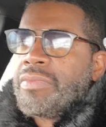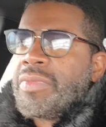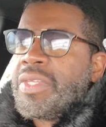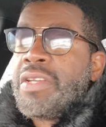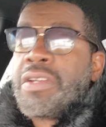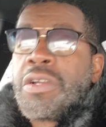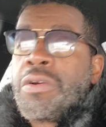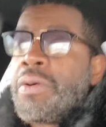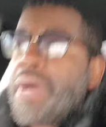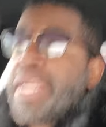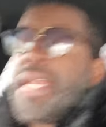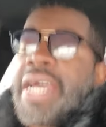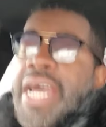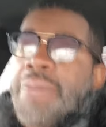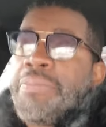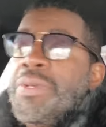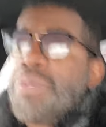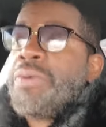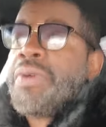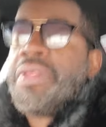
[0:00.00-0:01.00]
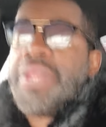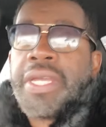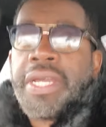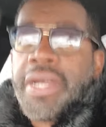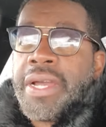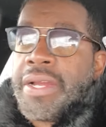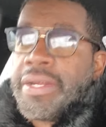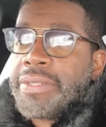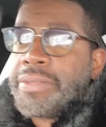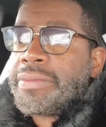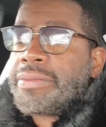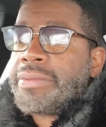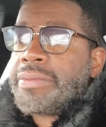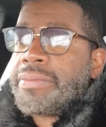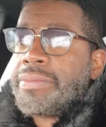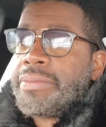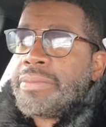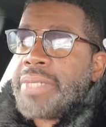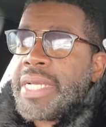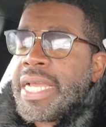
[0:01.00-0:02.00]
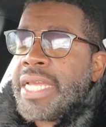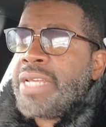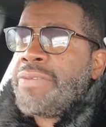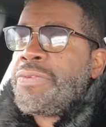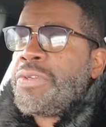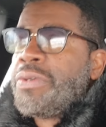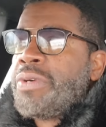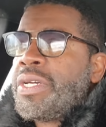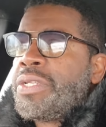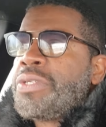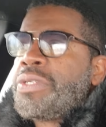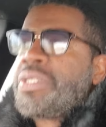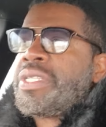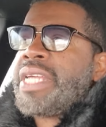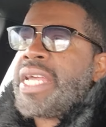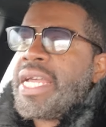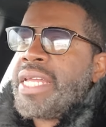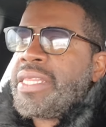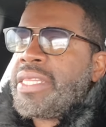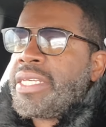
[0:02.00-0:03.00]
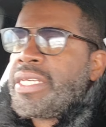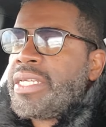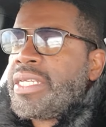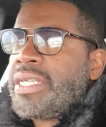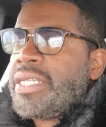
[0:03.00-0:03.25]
they're quite happy where they are. And if you understand